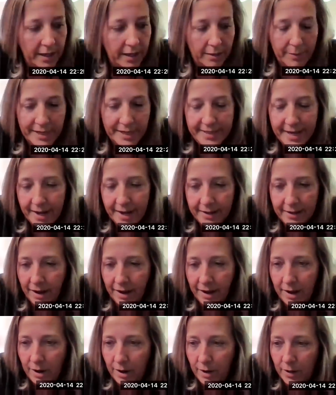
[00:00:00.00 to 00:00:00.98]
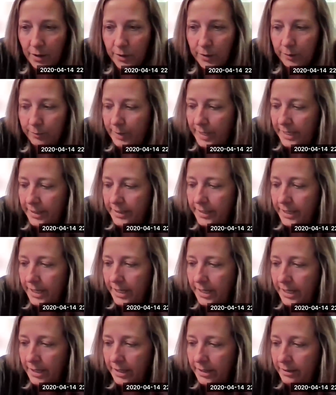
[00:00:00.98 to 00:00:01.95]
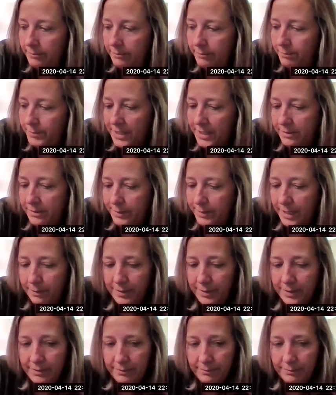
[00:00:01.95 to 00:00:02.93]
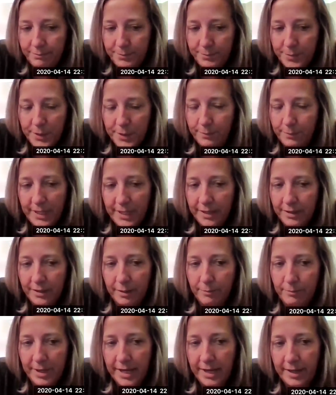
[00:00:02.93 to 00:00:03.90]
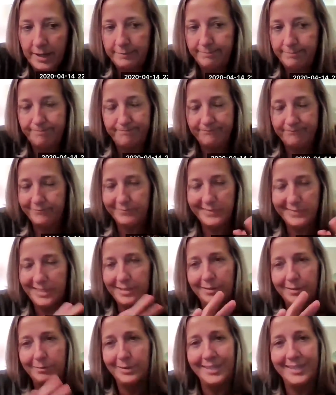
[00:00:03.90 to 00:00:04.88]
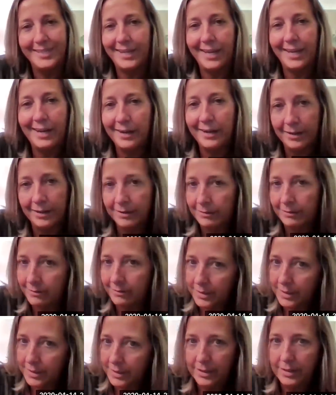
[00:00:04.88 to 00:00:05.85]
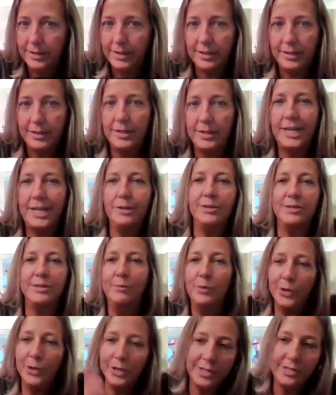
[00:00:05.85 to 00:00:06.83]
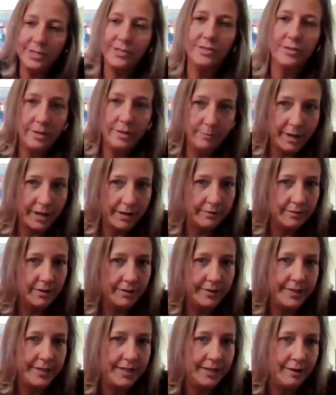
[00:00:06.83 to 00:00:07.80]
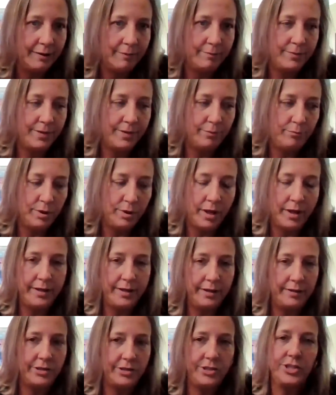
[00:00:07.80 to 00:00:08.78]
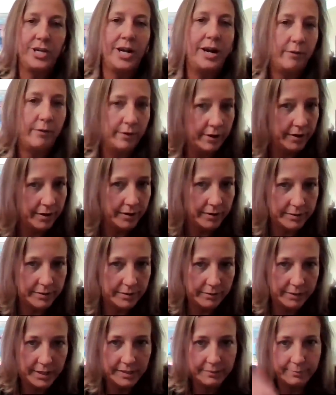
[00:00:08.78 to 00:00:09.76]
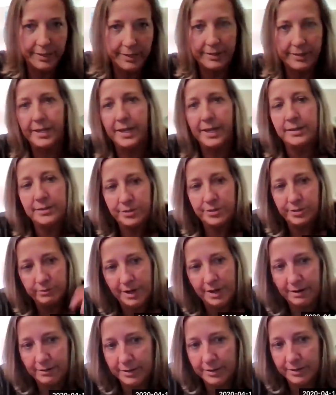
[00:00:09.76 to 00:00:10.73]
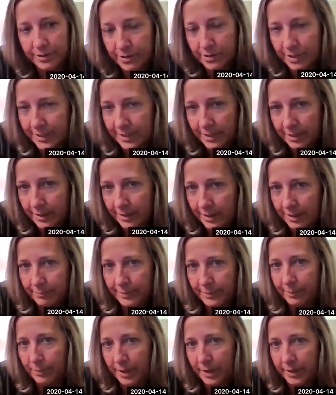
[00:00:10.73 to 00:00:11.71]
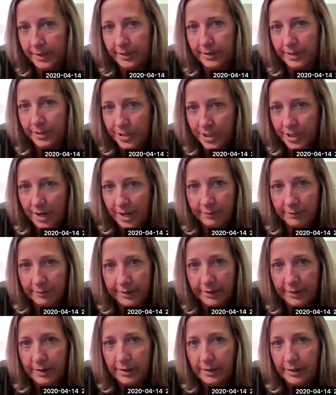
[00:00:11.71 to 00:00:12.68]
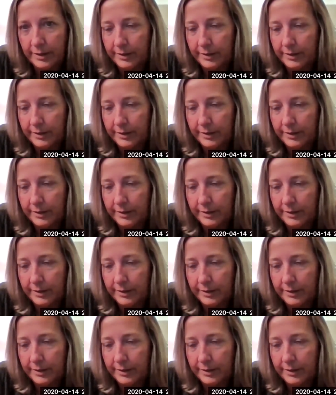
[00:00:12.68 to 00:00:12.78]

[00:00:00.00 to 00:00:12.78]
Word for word: My dad got home, and he picked me up and put me in the bed he didn't really care. He was more concerned about cleaning up the blood in the shower. So he spent the next two hours trying to clean up the blood in the shower.